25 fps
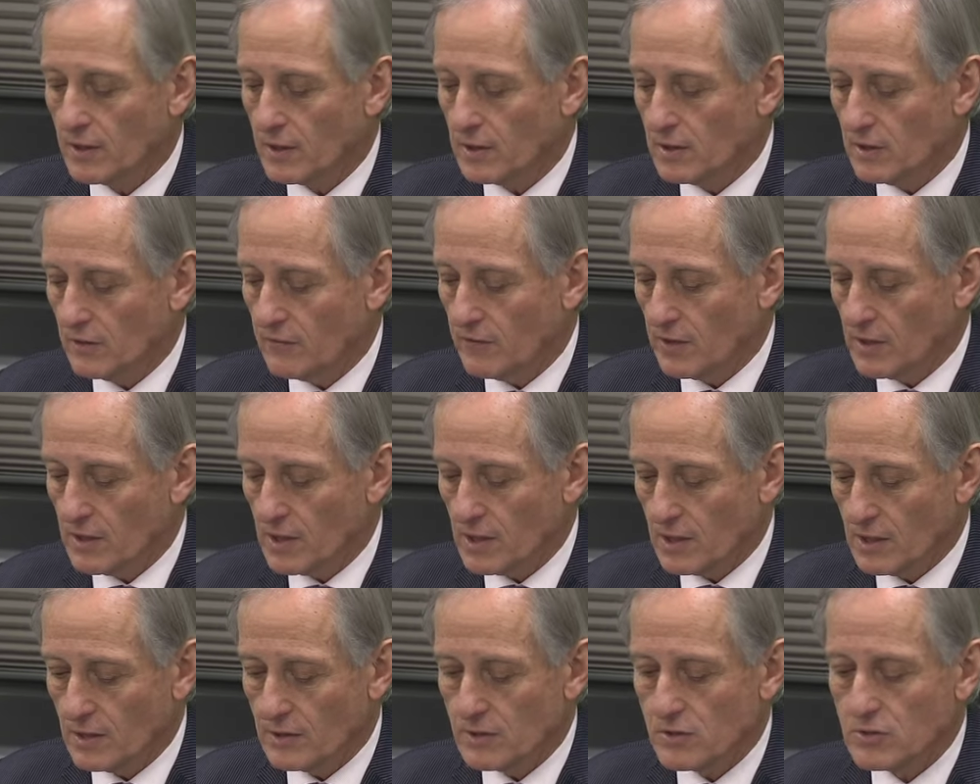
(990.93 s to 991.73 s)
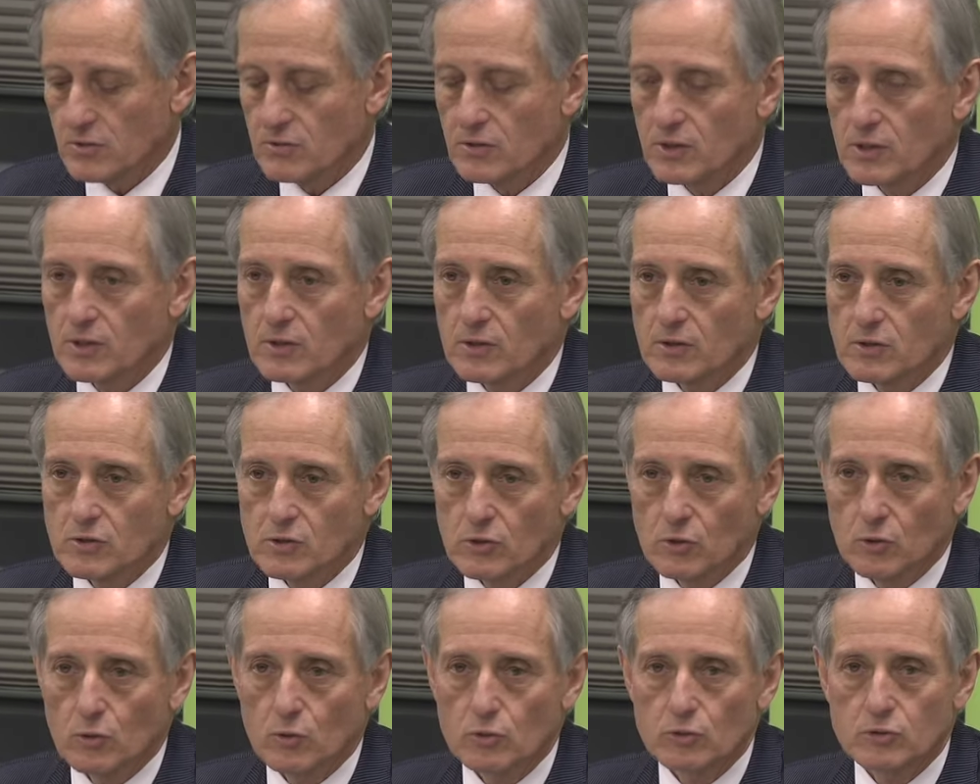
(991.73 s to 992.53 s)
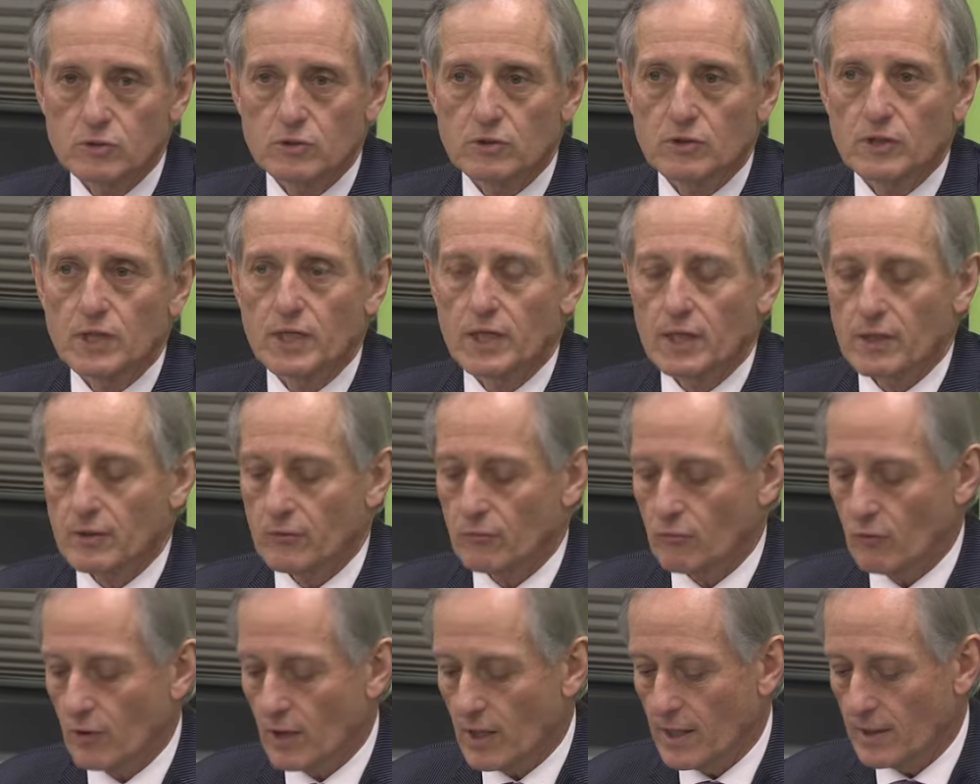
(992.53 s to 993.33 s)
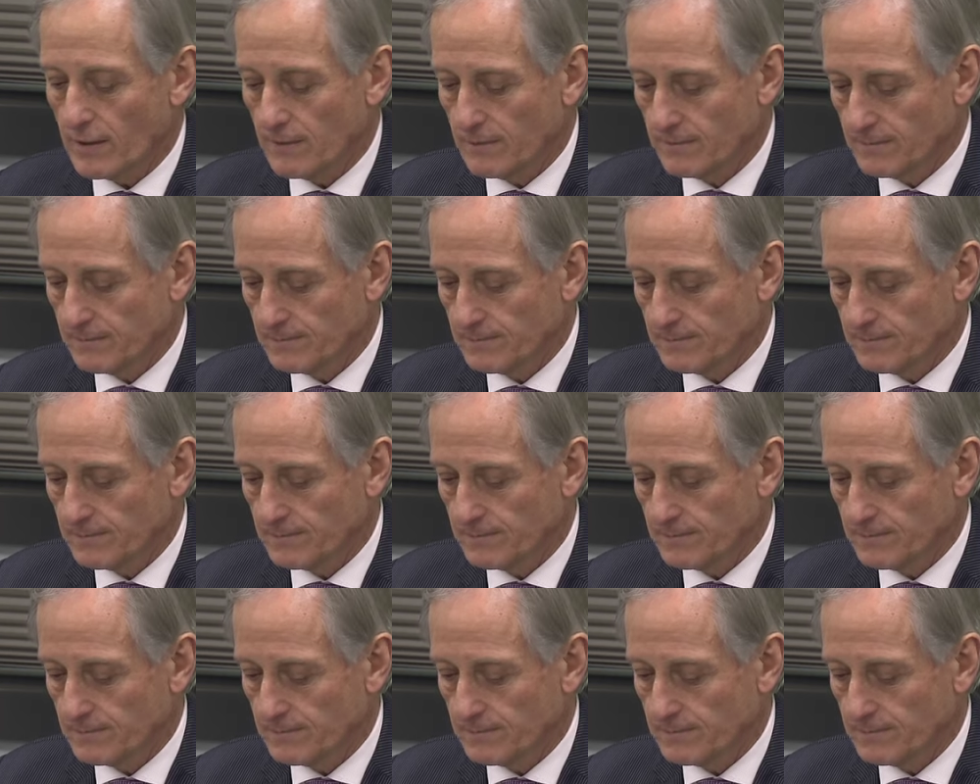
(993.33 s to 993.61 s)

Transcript: giving the industry the tools to get it right.